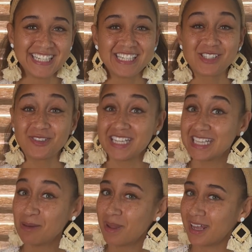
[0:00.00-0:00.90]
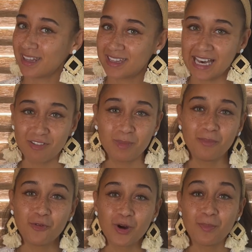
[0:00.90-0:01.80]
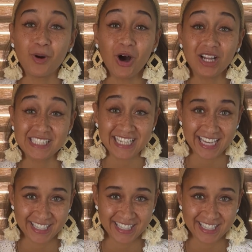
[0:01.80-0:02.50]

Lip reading: to eliminate the FMM form altogether.